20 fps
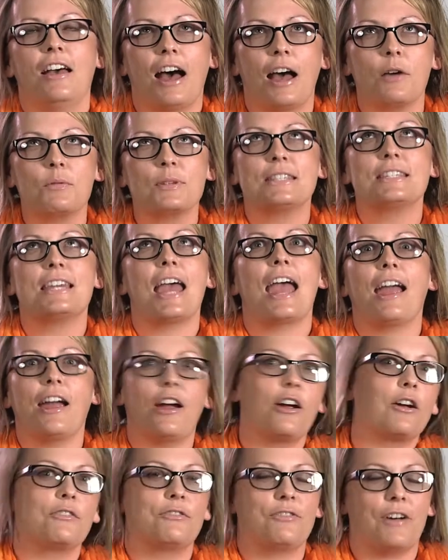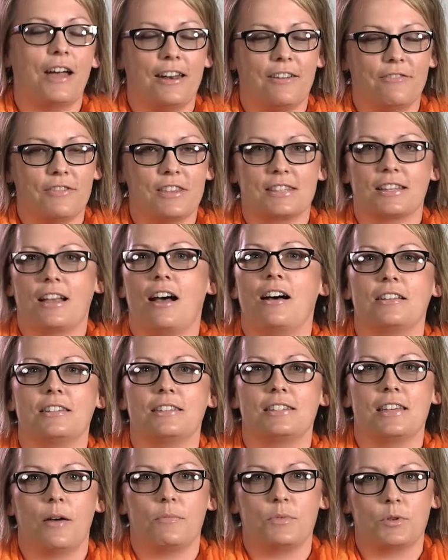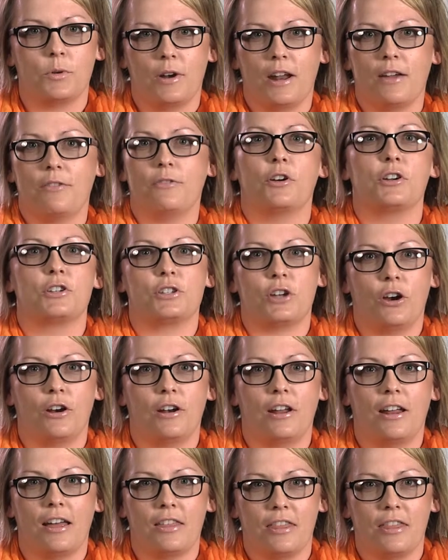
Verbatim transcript: I was terrified of this concept when I first heard it.